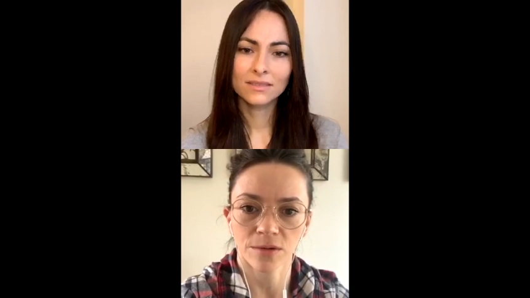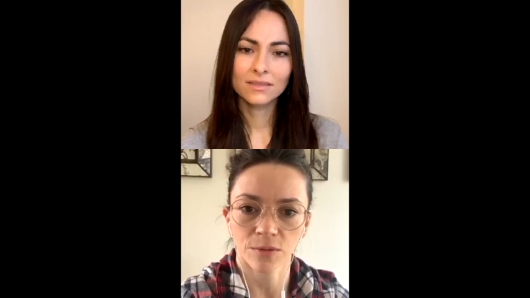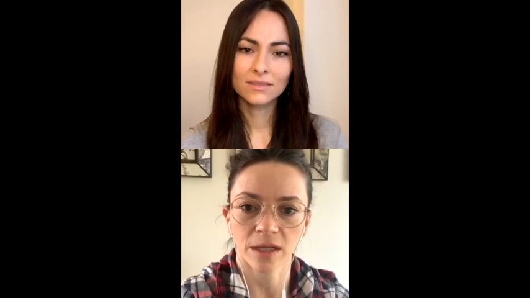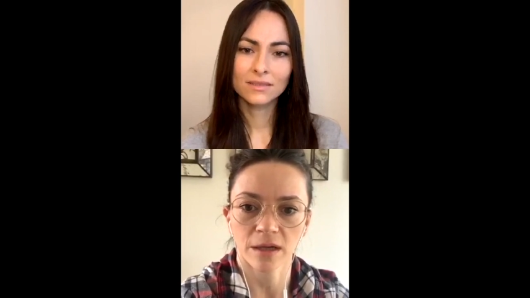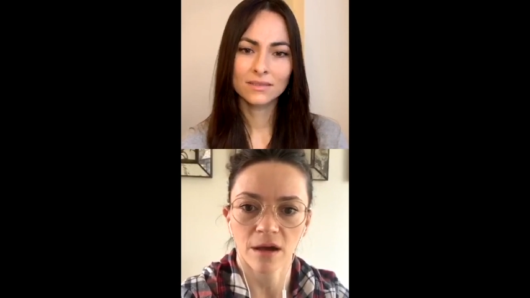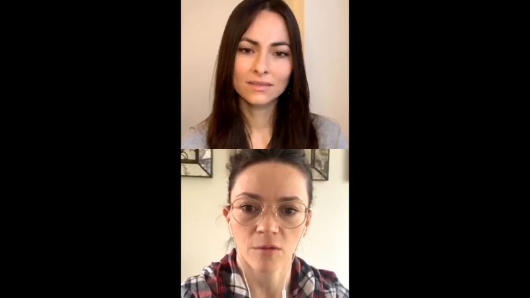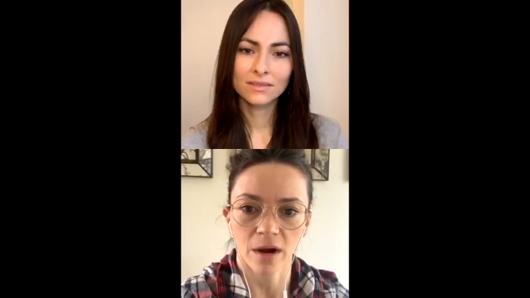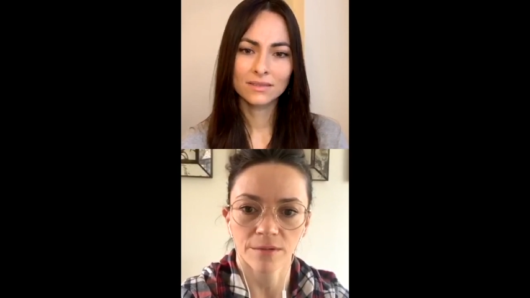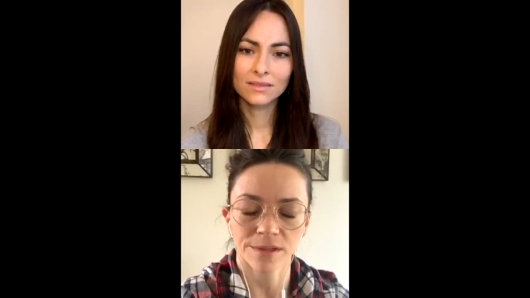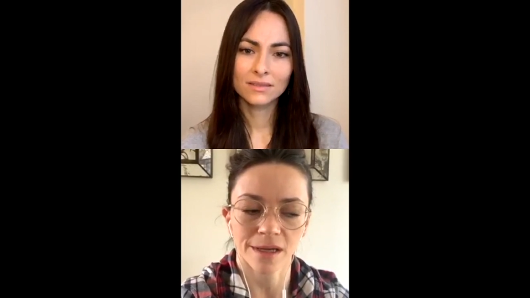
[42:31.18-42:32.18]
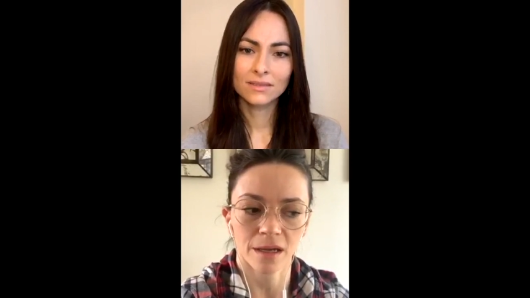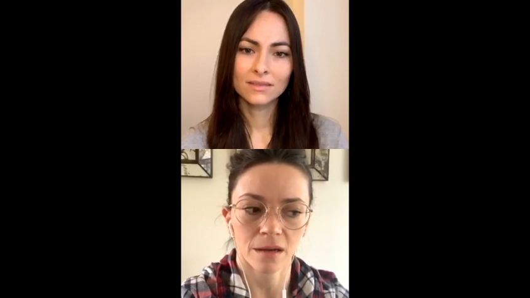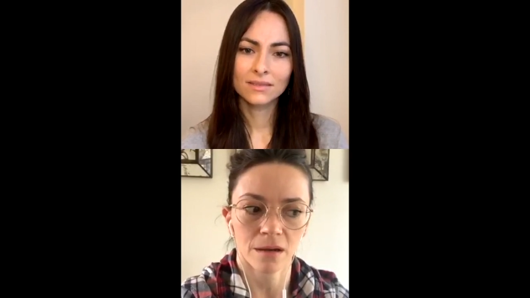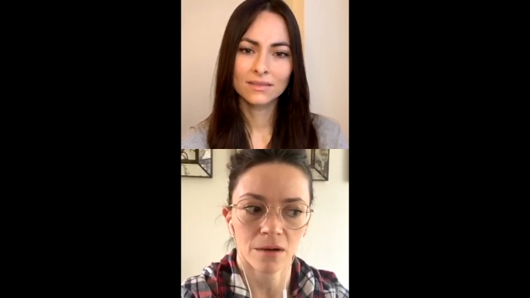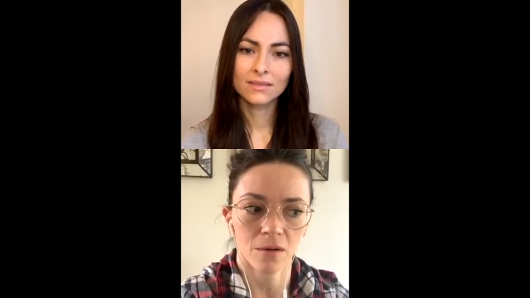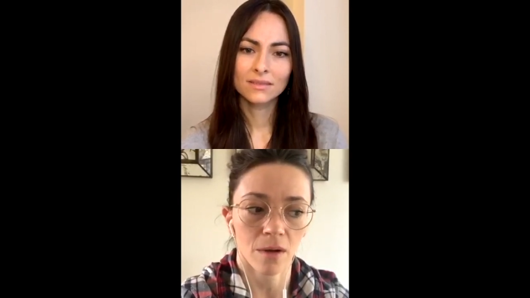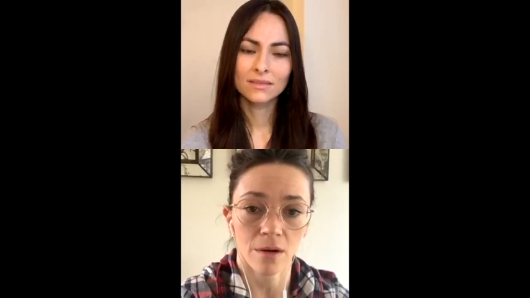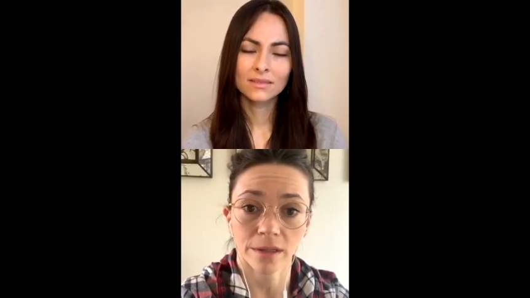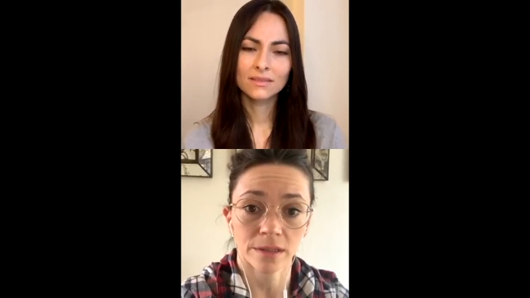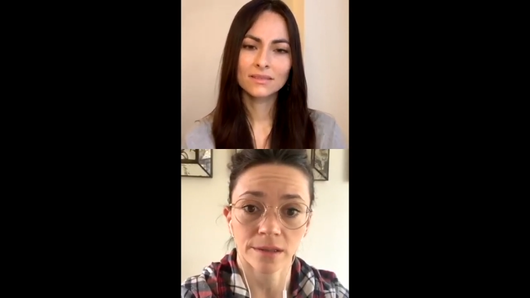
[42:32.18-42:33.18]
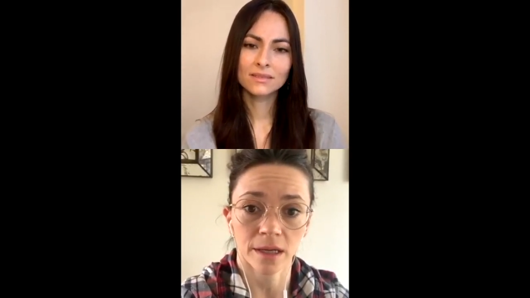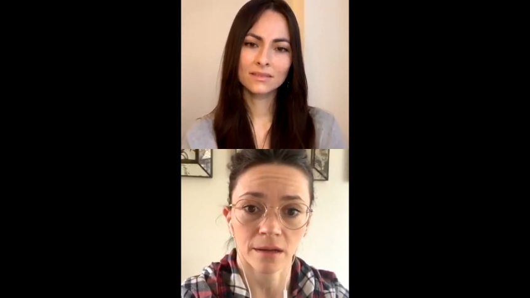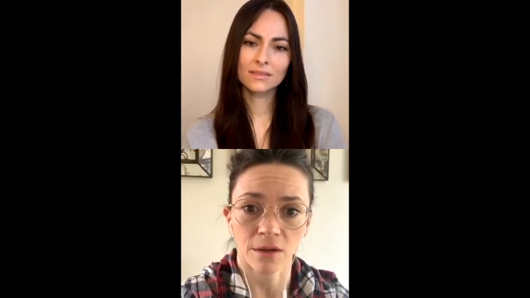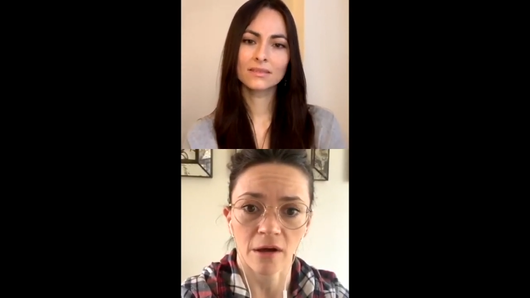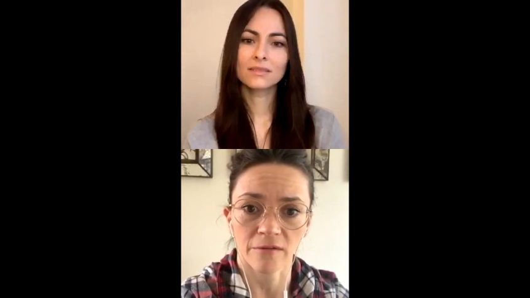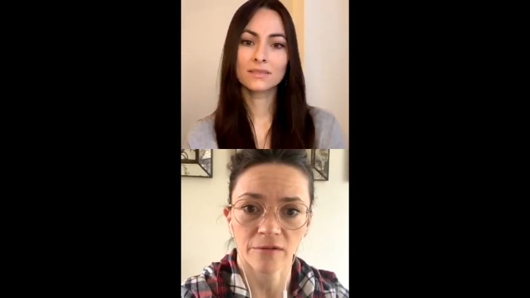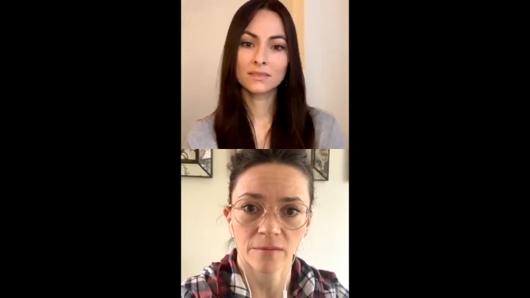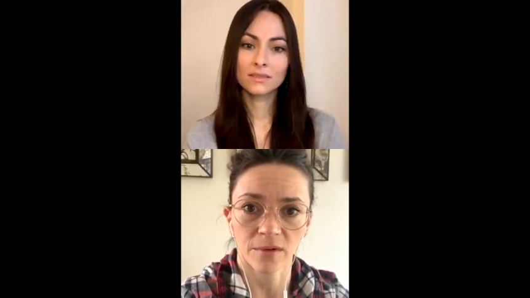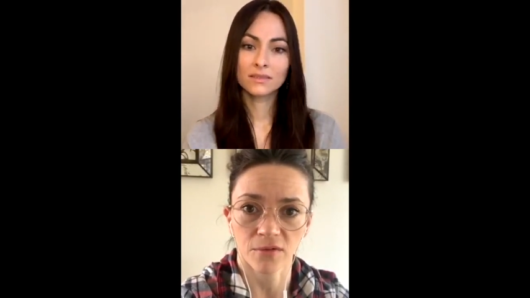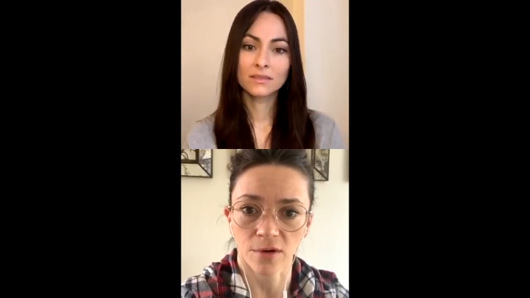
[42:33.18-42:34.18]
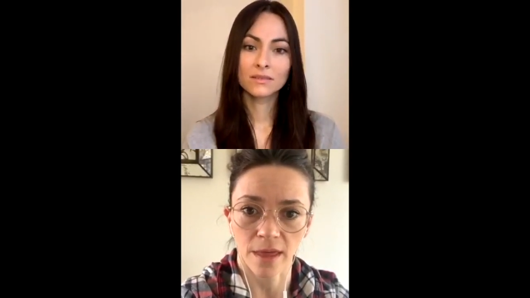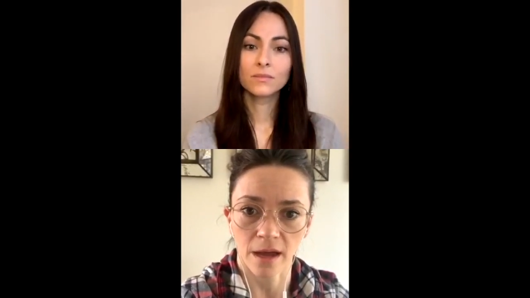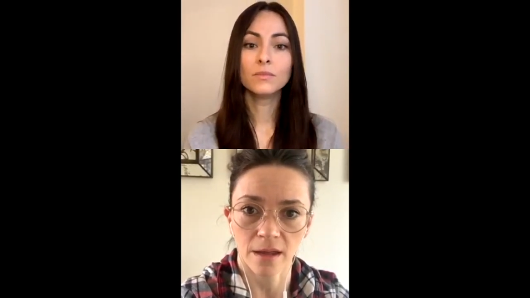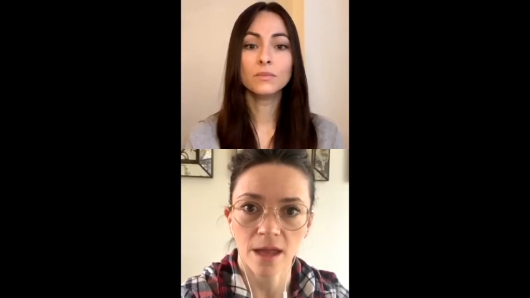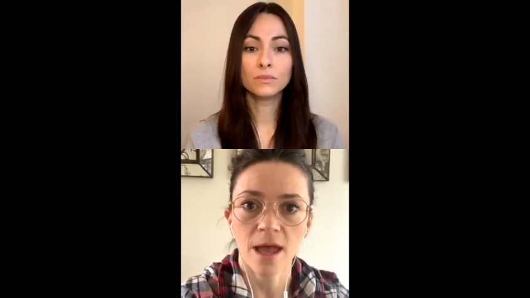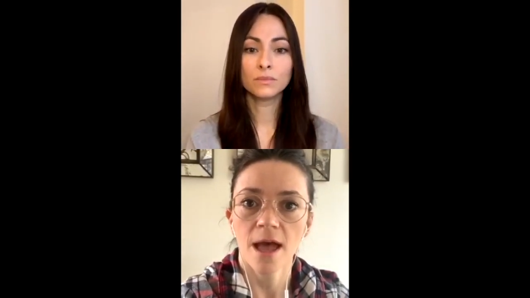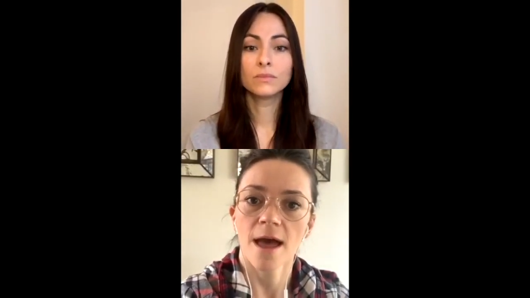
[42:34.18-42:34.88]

Speaker 1: really young where I was like, oh, wow, I didn't eat enough before that. Mm.